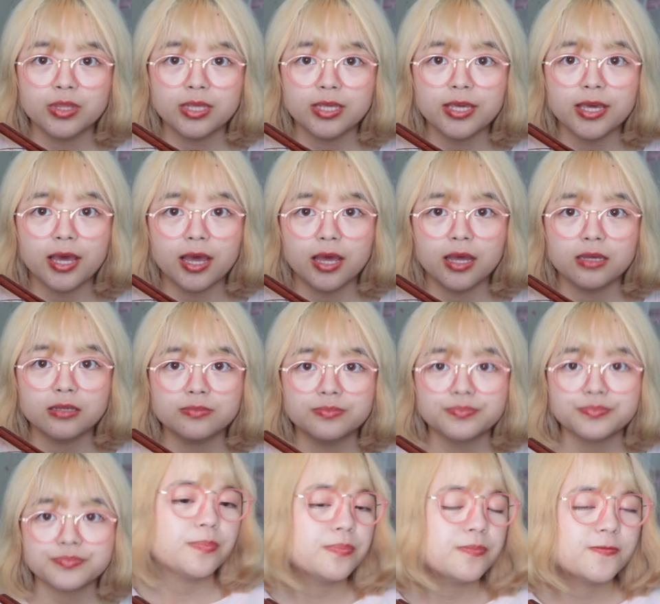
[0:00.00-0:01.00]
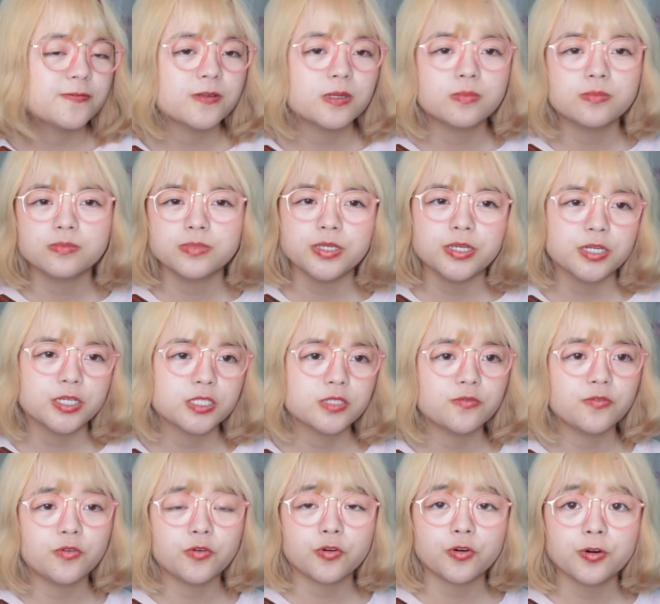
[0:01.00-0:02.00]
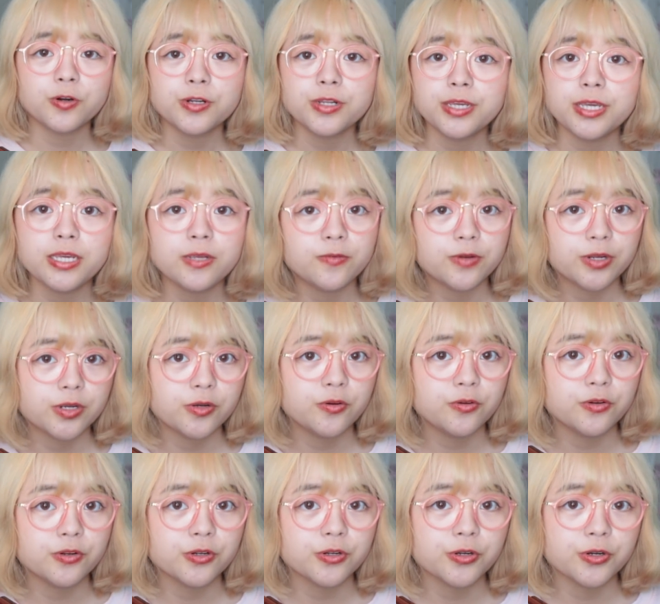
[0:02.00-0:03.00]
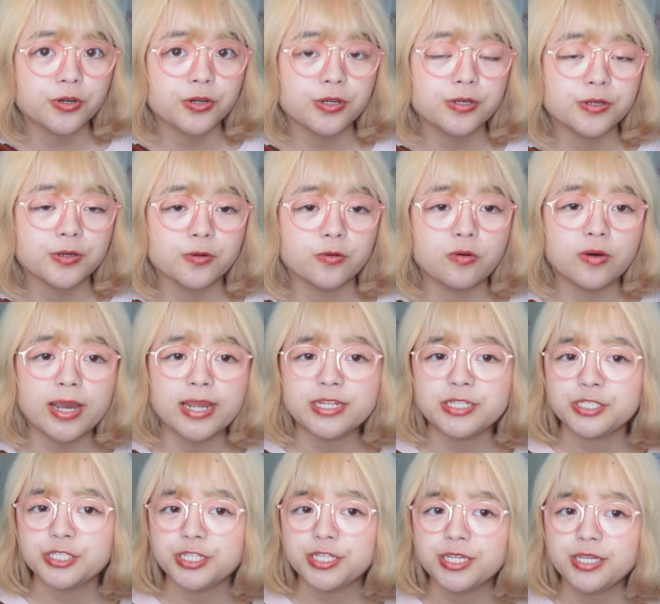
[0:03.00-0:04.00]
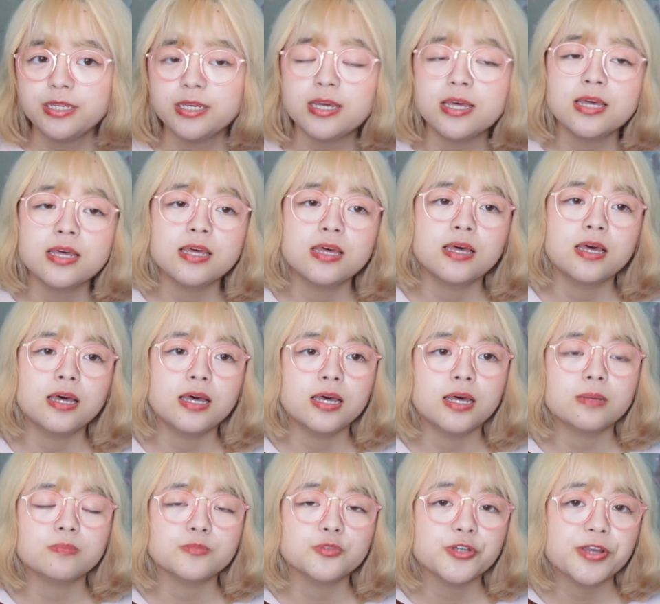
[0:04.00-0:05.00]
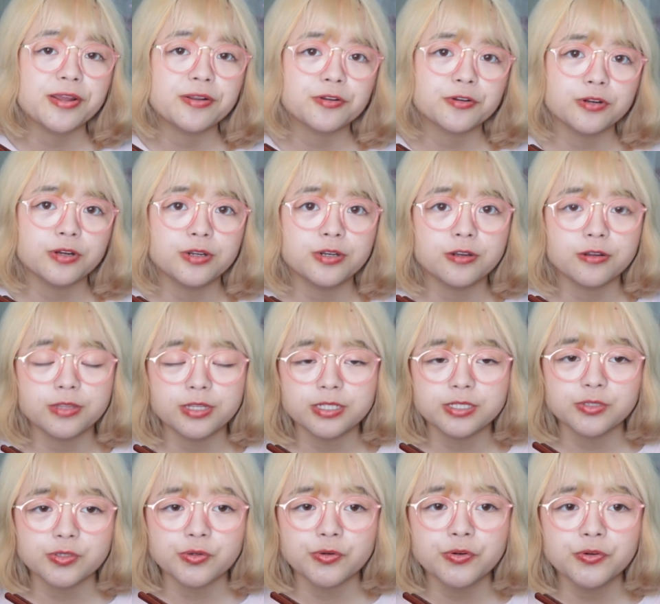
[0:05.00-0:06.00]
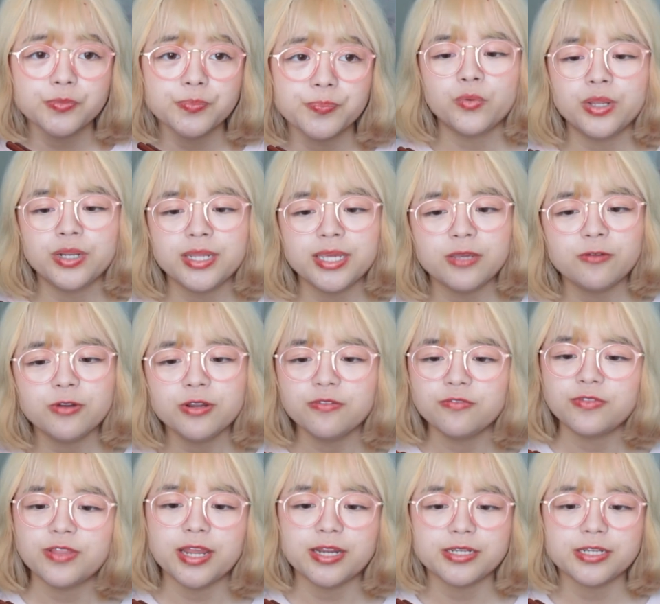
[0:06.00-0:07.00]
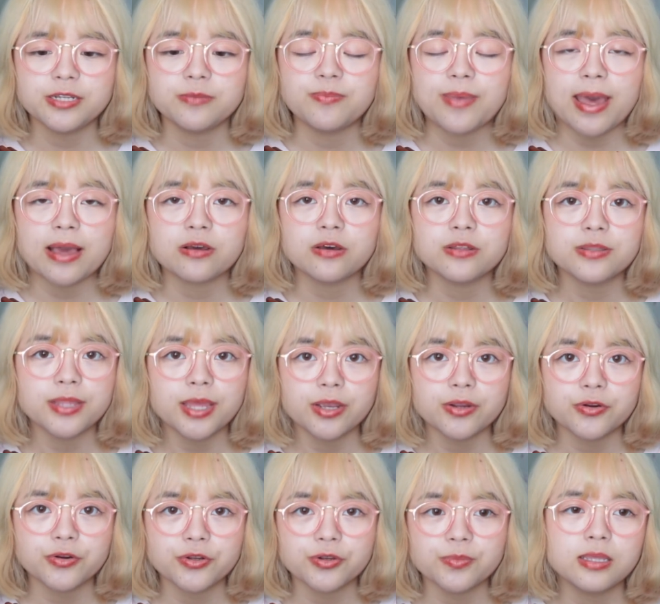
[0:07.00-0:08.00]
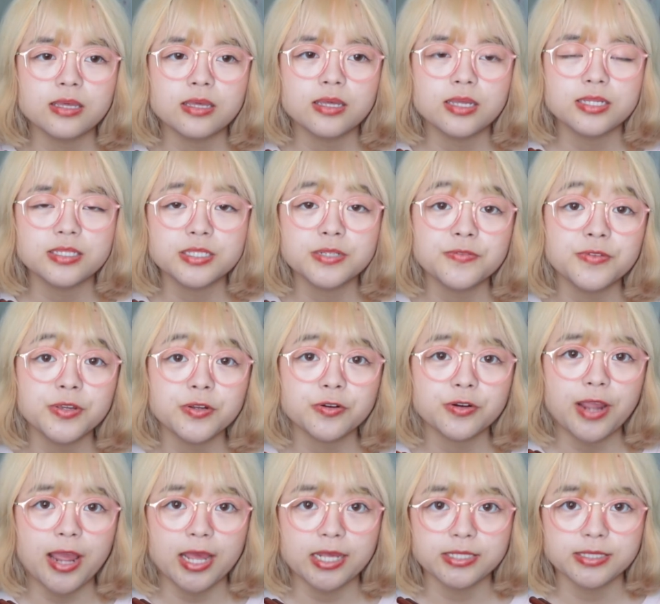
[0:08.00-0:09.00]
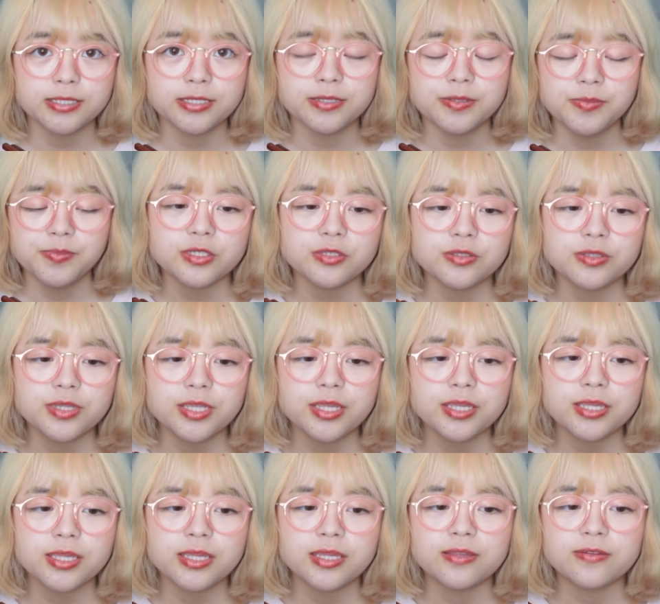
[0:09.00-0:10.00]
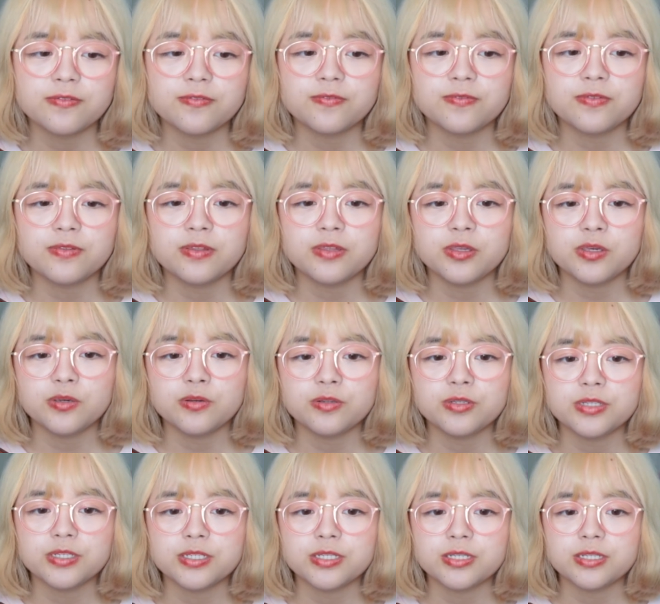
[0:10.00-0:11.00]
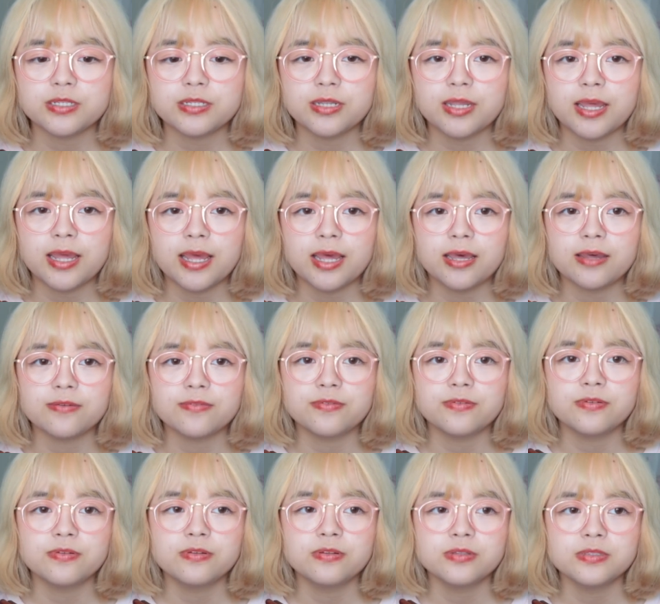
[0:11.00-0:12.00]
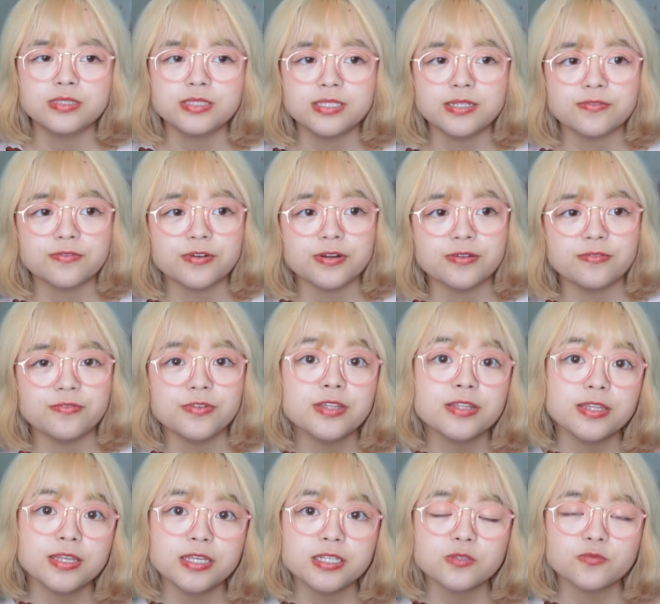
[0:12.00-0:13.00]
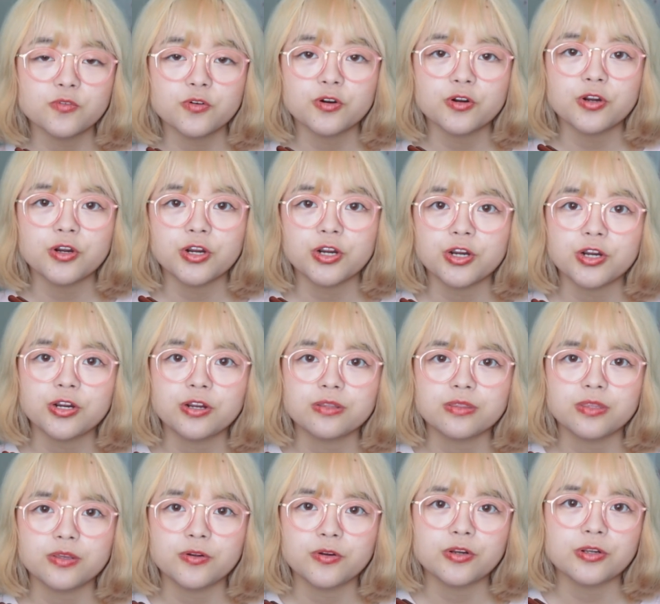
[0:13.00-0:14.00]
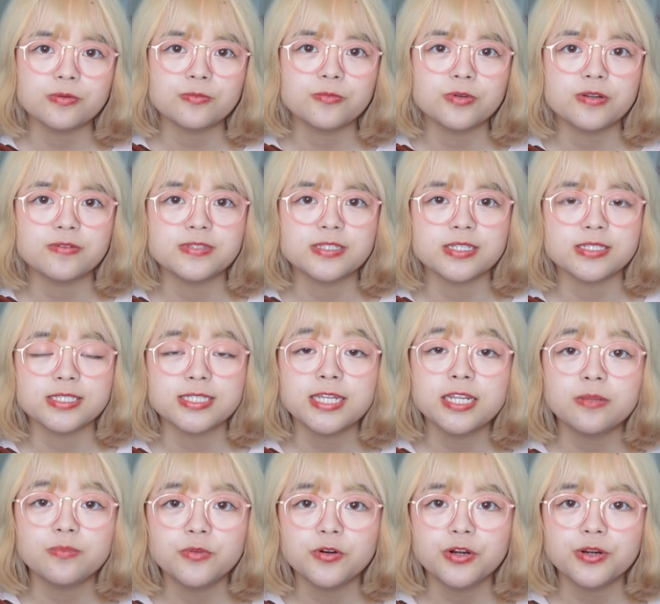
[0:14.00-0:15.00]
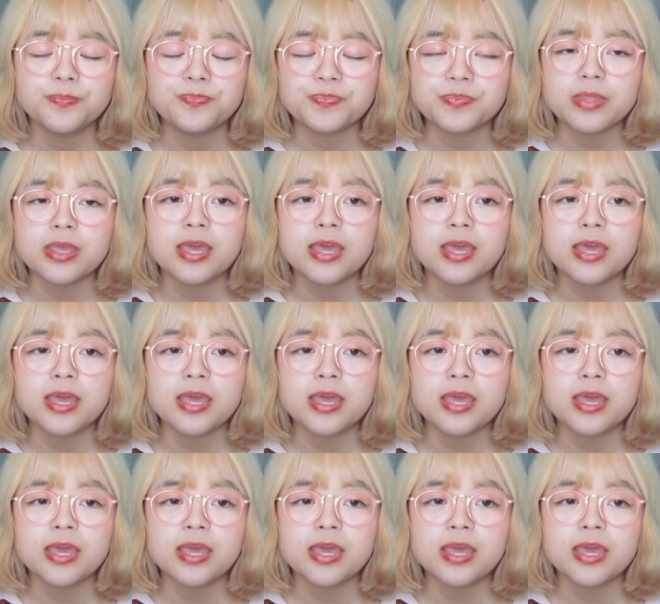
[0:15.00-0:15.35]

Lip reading: Yeah. Some years forward, he recruited her under YG, trained her under this group. When he reflected back on that group, the interviewer asked him, do you think if you didn't have different feelings for her, the group would have succeeded more?